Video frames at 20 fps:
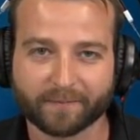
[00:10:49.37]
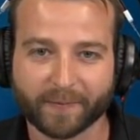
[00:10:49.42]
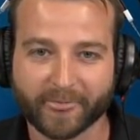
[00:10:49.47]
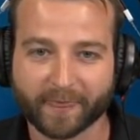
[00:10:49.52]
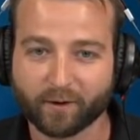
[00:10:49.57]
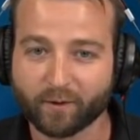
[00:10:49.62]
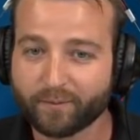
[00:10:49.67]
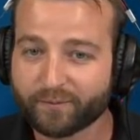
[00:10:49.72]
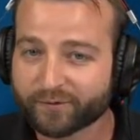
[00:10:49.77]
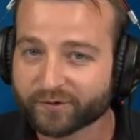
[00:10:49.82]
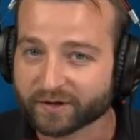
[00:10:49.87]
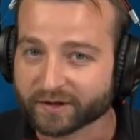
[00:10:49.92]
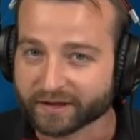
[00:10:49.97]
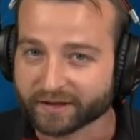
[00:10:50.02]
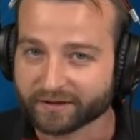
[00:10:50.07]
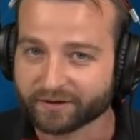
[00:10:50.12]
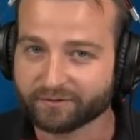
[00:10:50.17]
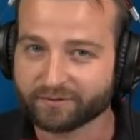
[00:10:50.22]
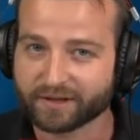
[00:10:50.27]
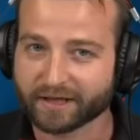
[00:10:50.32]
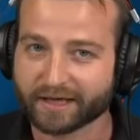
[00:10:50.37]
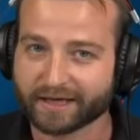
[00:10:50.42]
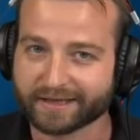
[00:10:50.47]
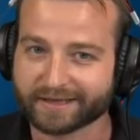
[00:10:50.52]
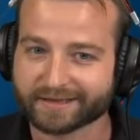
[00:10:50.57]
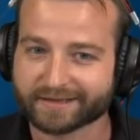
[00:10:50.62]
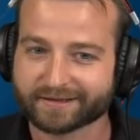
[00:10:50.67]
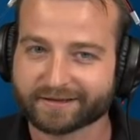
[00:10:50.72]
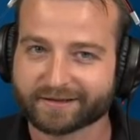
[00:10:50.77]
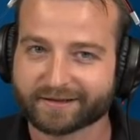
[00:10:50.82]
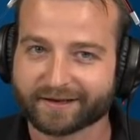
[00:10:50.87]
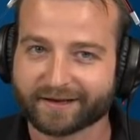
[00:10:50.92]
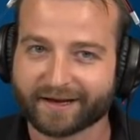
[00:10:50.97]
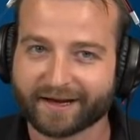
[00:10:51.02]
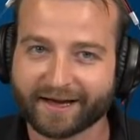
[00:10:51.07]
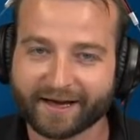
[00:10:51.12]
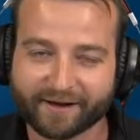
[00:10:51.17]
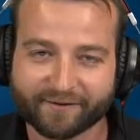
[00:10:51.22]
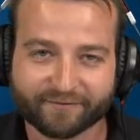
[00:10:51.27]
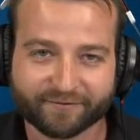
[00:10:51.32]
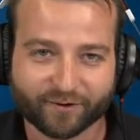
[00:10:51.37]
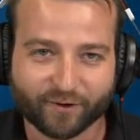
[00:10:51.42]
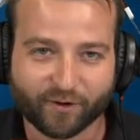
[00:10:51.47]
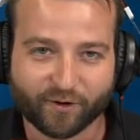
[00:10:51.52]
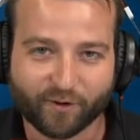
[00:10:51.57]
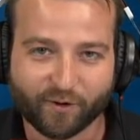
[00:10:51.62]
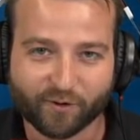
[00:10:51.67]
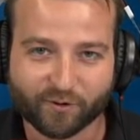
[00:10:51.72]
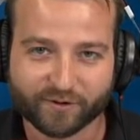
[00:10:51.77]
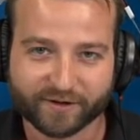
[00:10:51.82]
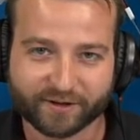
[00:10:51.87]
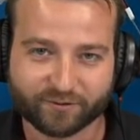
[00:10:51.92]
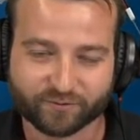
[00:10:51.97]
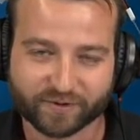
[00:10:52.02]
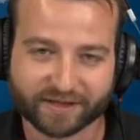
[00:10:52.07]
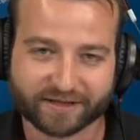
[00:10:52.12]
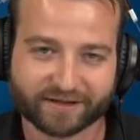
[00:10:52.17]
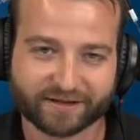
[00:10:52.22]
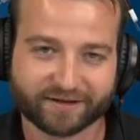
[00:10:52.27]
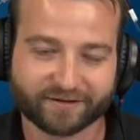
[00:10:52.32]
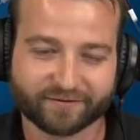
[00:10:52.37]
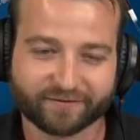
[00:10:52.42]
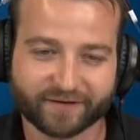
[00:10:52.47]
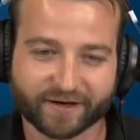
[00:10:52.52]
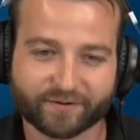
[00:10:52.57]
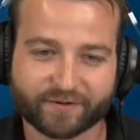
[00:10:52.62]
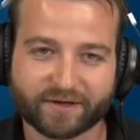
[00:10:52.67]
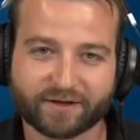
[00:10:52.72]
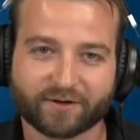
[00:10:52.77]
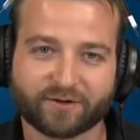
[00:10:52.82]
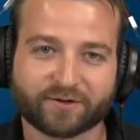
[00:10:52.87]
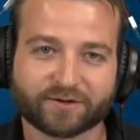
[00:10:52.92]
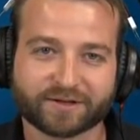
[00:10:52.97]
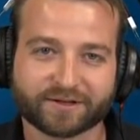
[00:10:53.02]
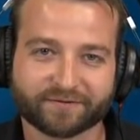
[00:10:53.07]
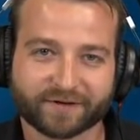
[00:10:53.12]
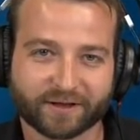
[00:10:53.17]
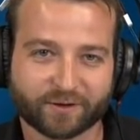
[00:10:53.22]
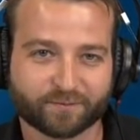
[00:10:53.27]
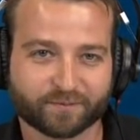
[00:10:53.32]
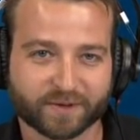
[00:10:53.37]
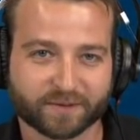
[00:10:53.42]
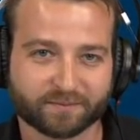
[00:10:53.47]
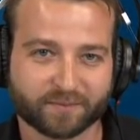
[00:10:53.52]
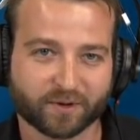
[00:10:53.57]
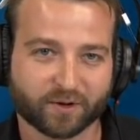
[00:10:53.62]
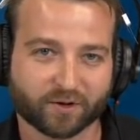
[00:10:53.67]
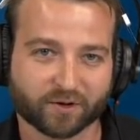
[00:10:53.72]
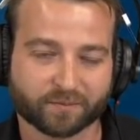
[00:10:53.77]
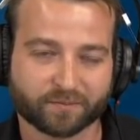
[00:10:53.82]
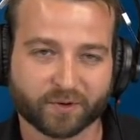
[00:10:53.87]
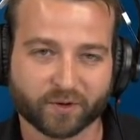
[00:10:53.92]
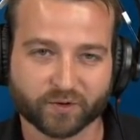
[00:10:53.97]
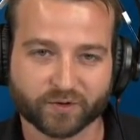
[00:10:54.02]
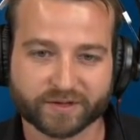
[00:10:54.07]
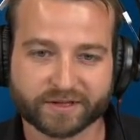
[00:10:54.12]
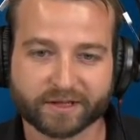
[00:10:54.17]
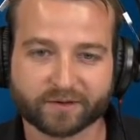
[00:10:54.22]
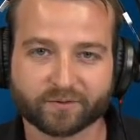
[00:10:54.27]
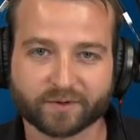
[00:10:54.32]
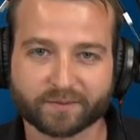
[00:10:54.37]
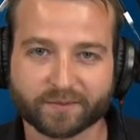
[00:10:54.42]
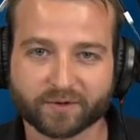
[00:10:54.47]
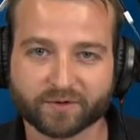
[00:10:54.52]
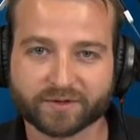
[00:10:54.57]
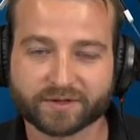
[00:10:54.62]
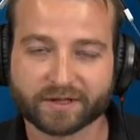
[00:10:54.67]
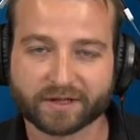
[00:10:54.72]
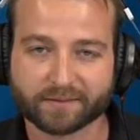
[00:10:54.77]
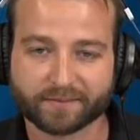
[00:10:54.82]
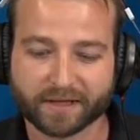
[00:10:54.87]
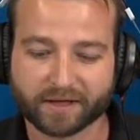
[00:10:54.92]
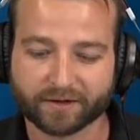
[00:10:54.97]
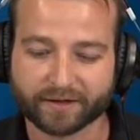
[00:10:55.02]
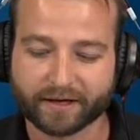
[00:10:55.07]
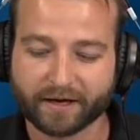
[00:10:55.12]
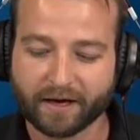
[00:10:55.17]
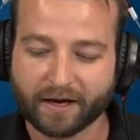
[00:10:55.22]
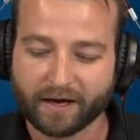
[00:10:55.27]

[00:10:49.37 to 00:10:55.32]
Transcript: hopefully you guys have already read the very long development blog post that we posted about